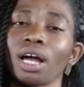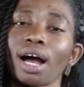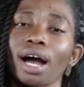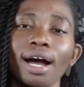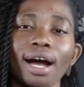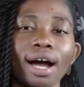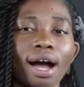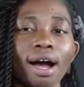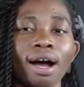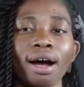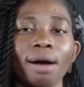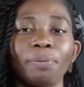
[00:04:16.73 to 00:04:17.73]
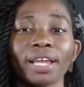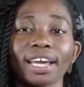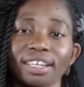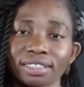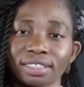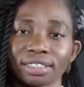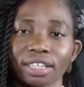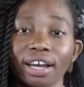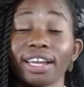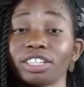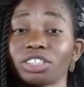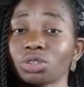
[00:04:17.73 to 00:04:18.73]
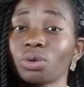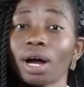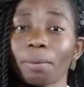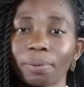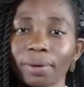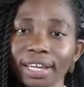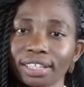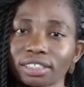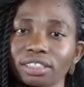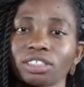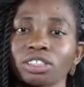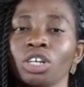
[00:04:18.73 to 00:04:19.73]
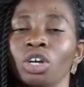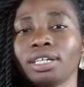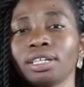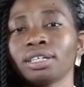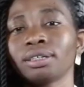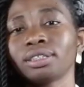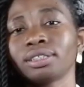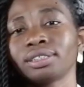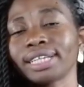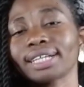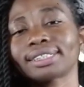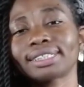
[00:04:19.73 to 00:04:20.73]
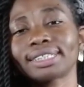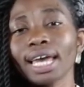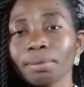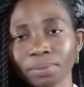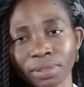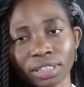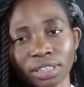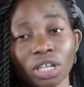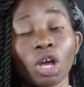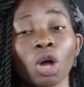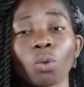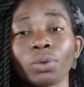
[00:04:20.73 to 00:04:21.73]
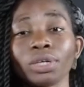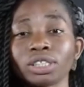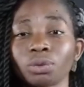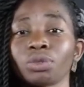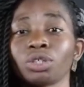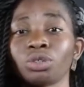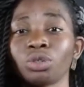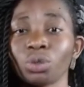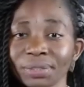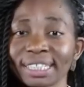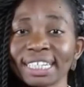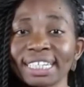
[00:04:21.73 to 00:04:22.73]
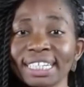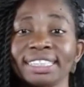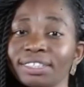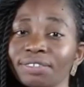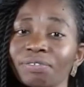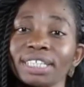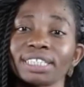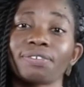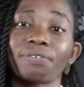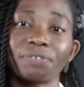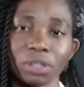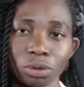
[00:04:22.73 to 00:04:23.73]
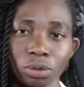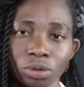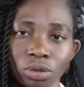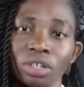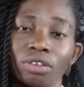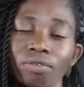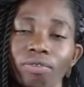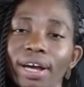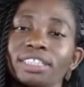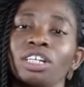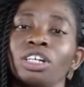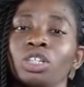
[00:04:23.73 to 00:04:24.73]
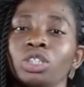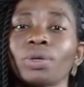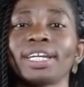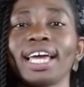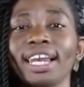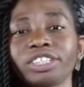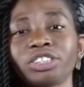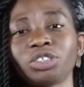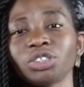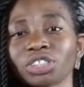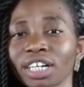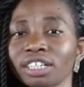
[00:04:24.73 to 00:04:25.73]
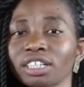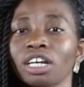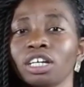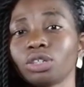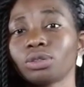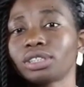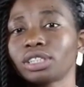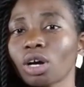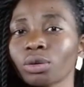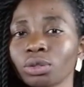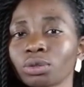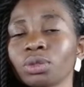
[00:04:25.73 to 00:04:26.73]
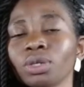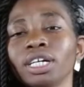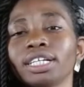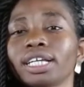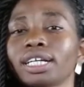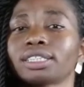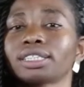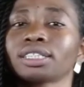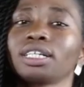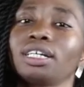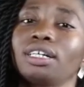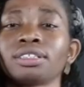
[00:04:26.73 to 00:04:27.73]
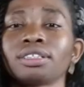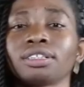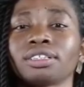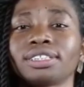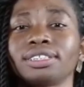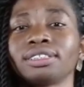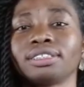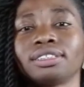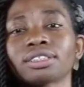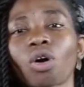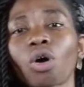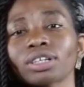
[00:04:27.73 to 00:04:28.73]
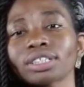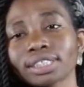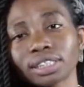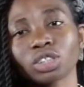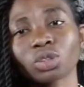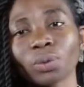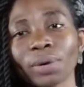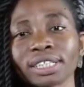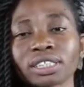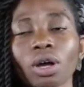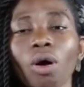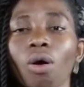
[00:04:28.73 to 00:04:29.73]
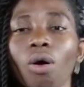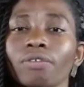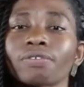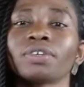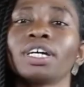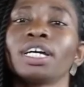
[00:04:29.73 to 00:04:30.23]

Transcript: our appliances, our electrical appliances. There are terms which we use in different fields, right? So an electrician will tell you that the constituent of